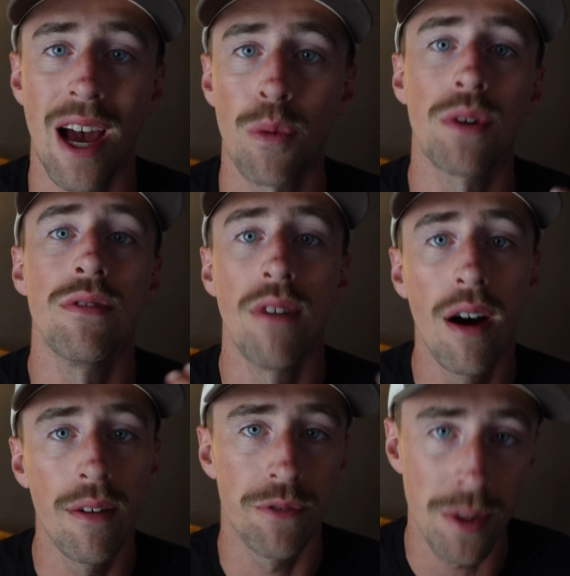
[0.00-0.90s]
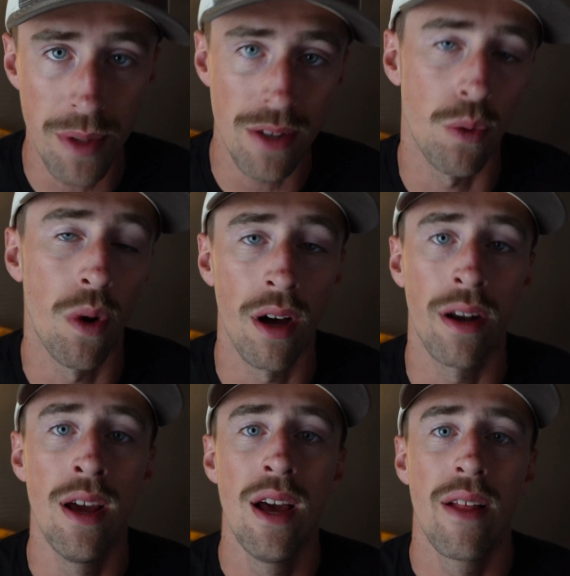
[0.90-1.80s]
I would love to be the
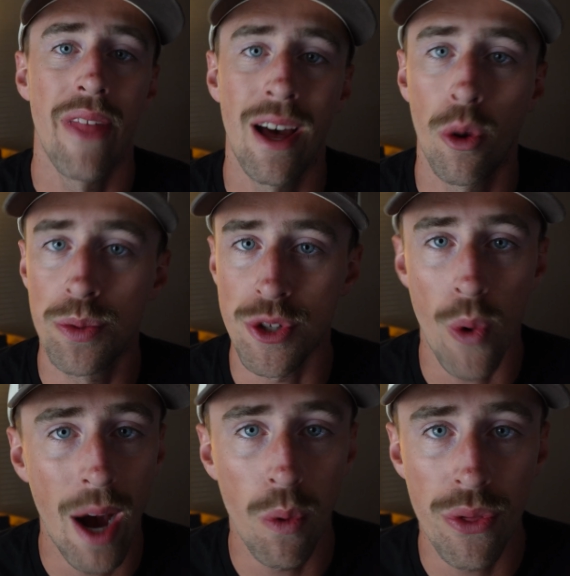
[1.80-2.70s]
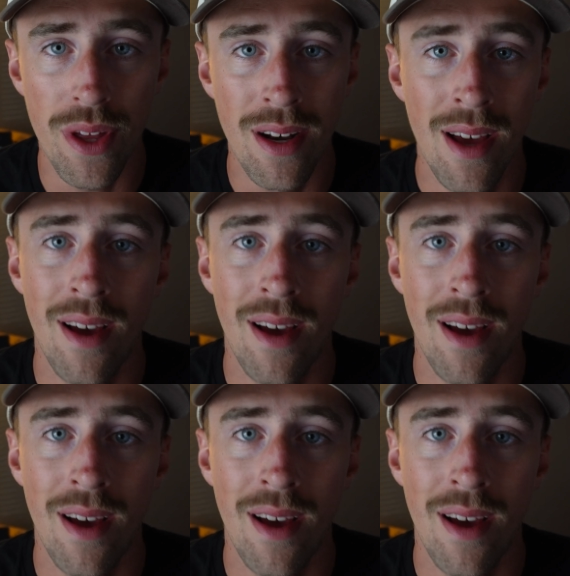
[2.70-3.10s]
one that helps you out with it.